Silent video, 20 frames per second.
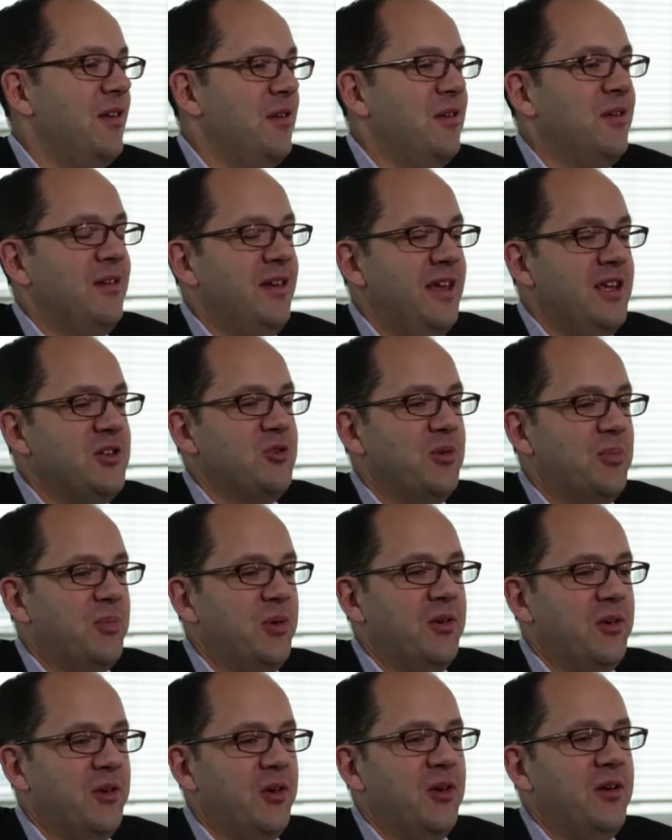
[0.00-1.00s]
is an
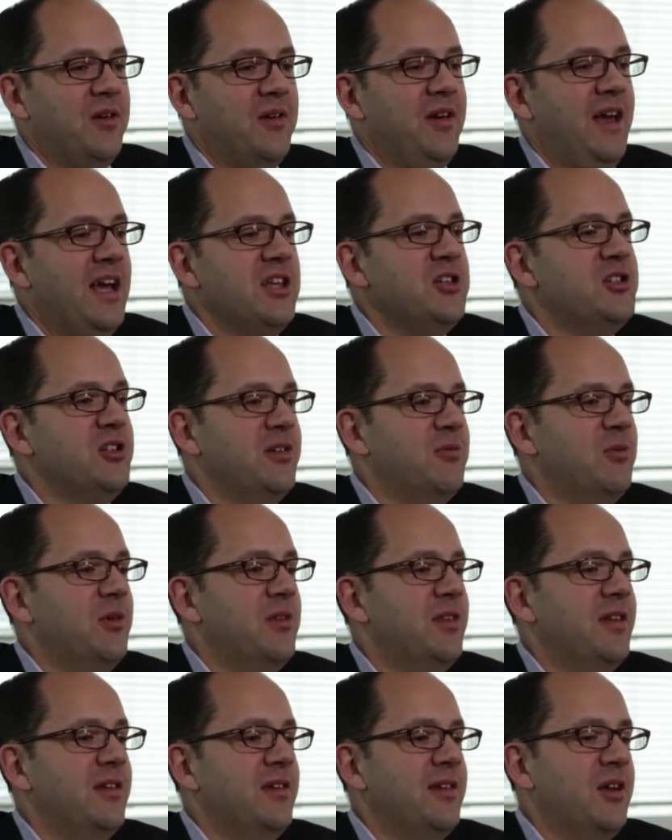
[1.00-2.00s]
entrepreneur engine
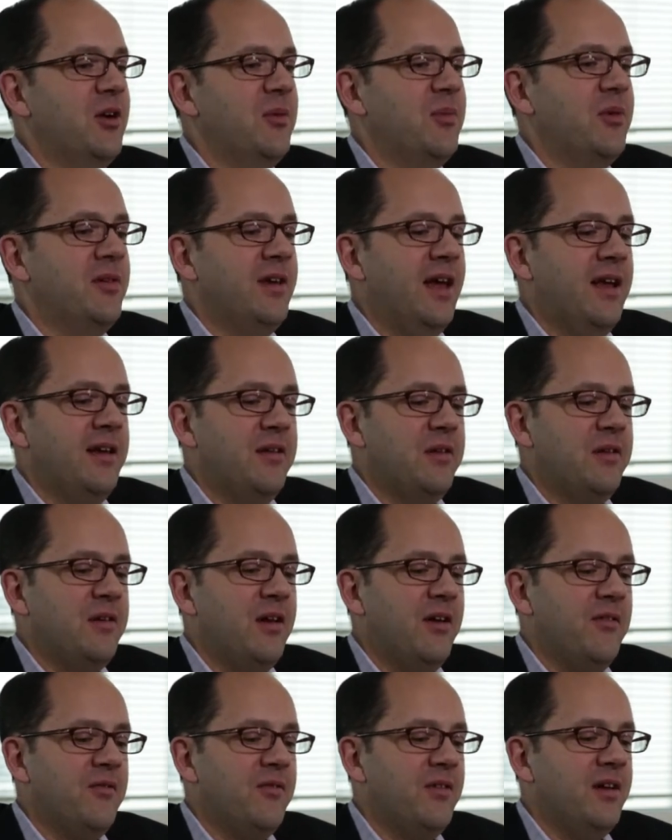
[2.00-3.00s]
within Leo Burnett
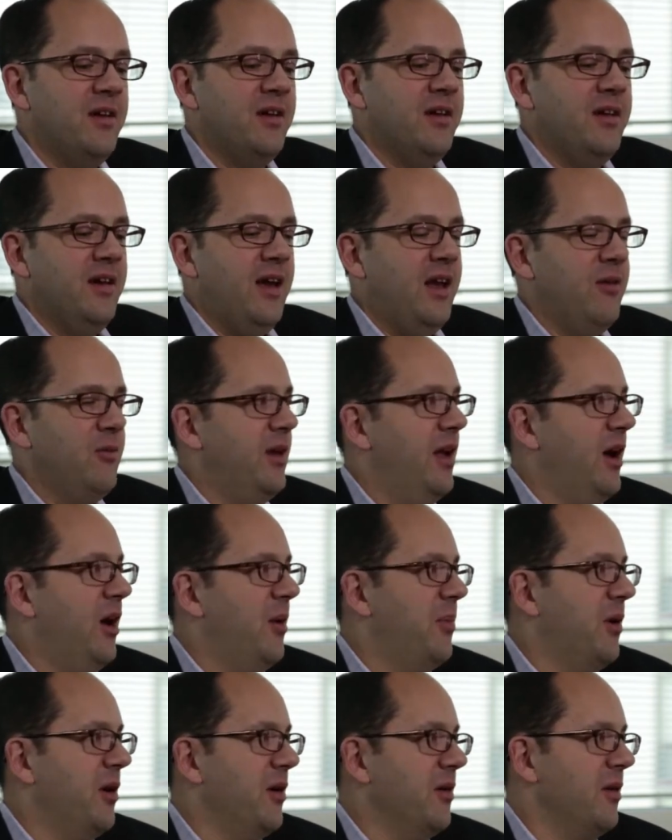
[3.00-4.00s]
itself, and we
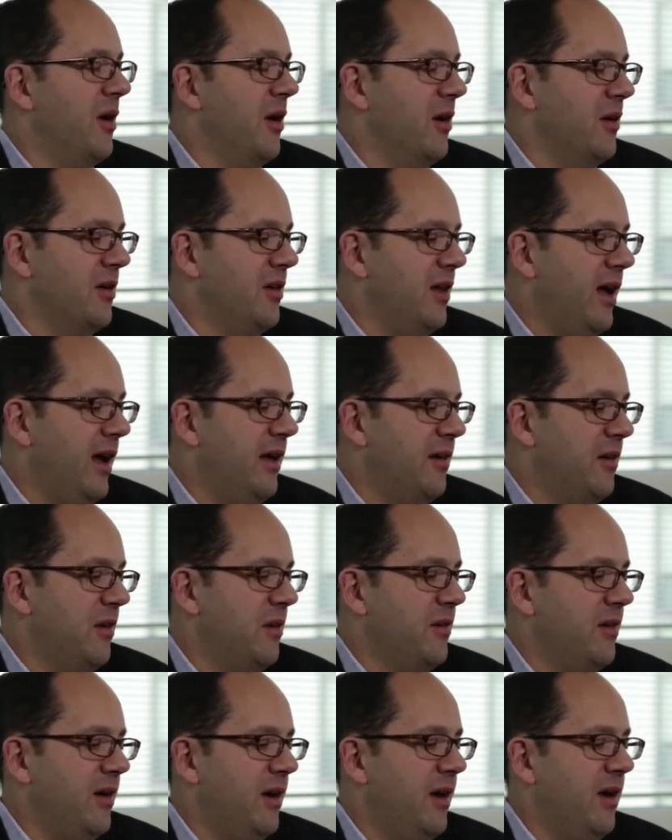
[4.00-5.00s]
help our
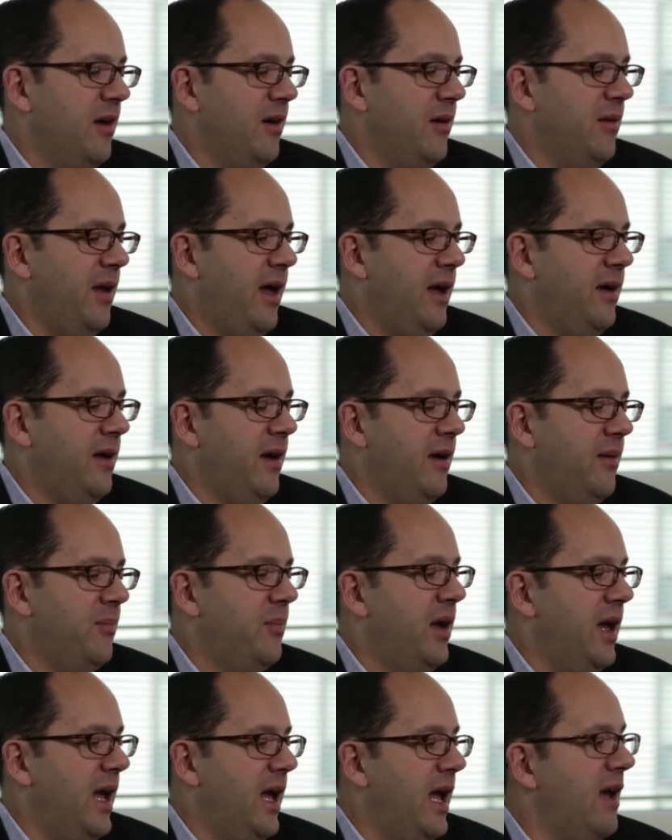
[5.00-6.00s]
clients
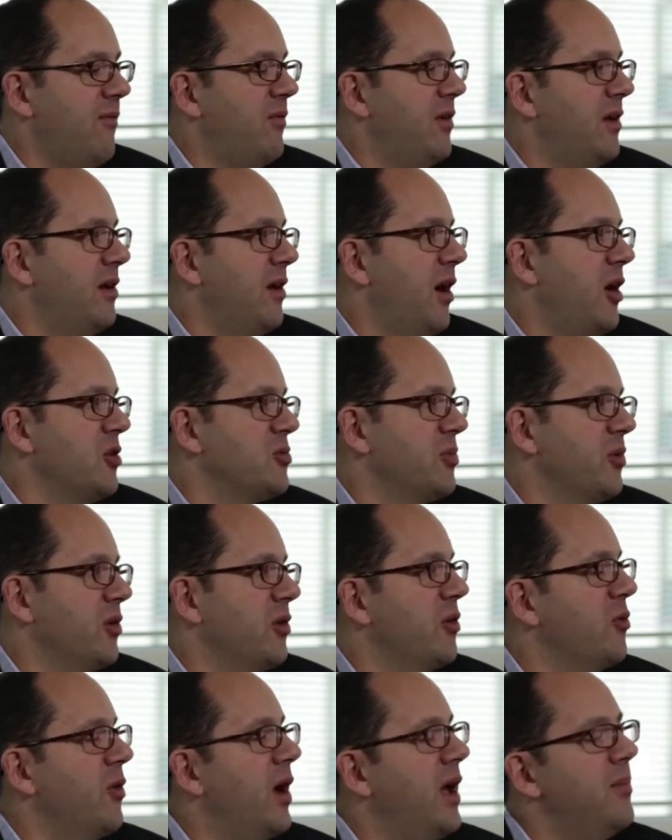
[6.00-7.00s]
behave in an
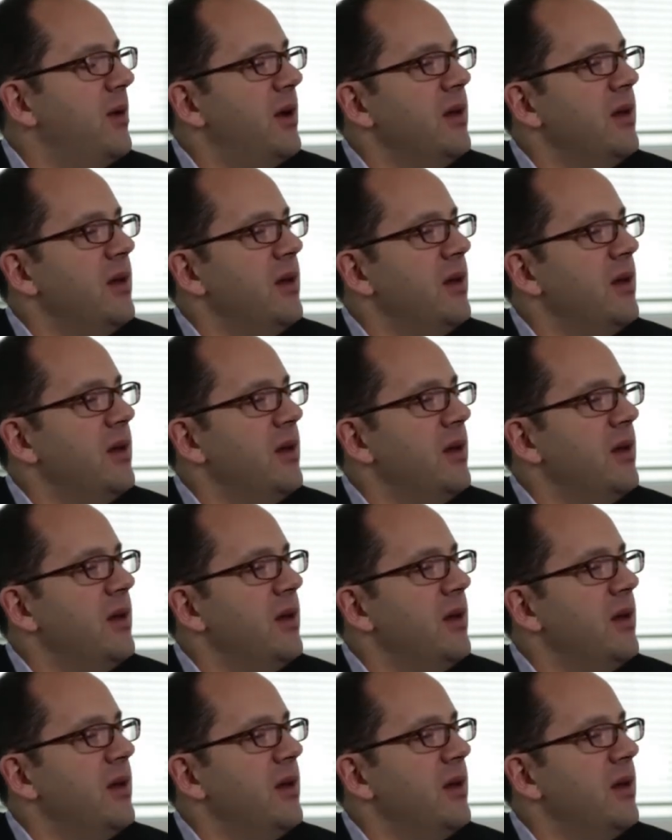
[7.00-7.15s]
entrepreneurial way.